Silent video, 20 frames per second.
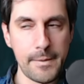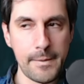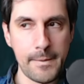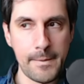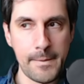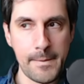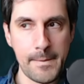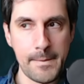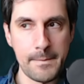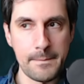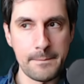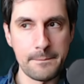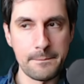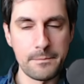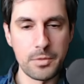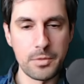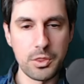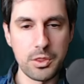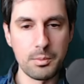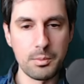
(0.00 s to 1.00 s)

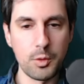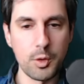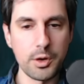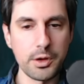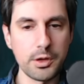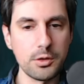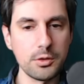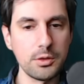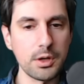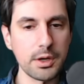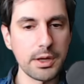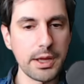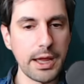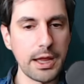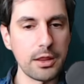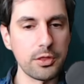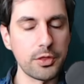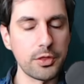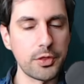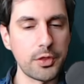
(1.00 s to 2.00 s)
The more you look
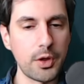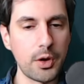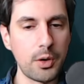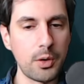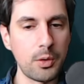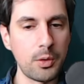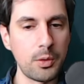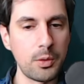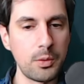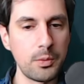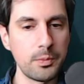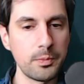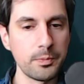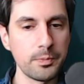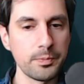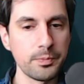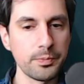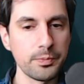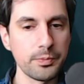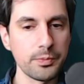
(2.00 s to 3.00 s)
at, though,
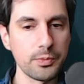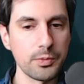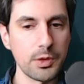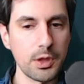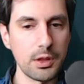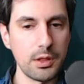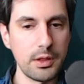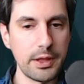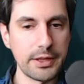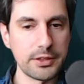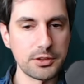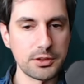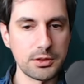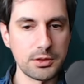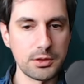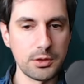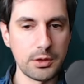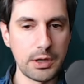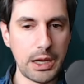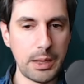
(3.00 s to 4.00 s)
the
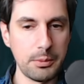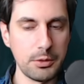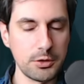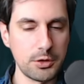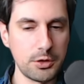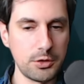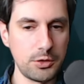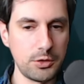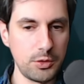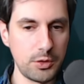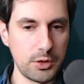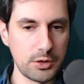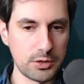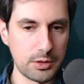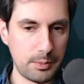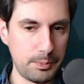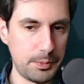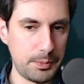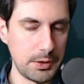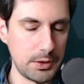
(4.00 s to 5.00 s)
less you're able to do
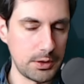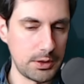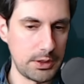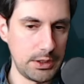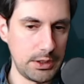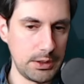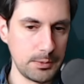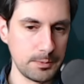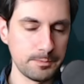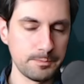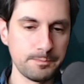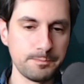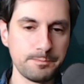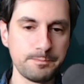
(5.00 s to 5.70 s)
this ability,